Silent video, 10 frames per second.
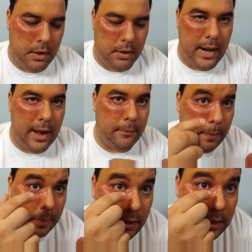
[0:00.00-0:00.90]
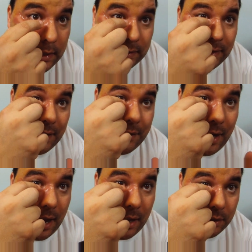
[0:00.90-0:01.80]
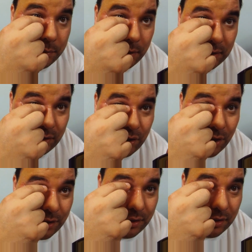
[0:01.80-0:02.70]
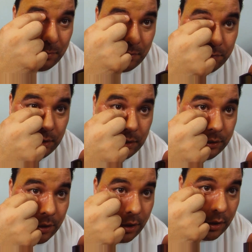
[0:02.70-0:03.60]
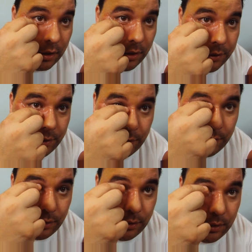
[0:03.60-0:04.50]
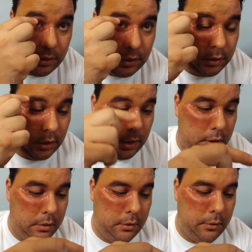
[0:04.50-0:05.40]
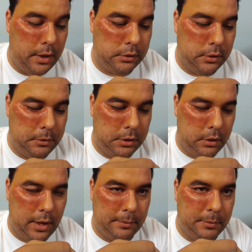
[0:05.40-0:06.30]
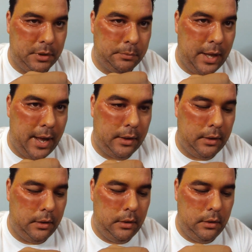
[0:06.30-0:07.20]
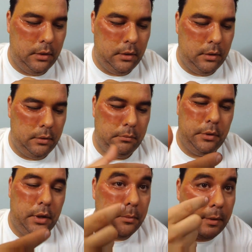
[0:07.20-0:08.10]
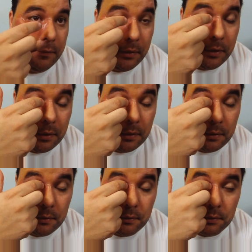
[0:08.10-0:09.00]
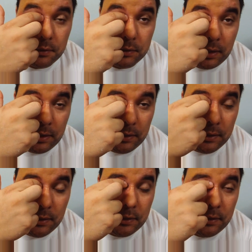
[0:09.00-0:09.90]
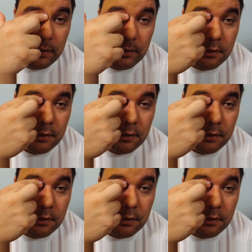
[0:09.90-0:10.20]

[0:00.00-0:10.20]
Now, inside your eye is where it gets darker. It's gonna be really dark under here, and then it's gonna kind of go out. So I'm just gonna grab some of this black, put it in my finger, and just kind of get it in there.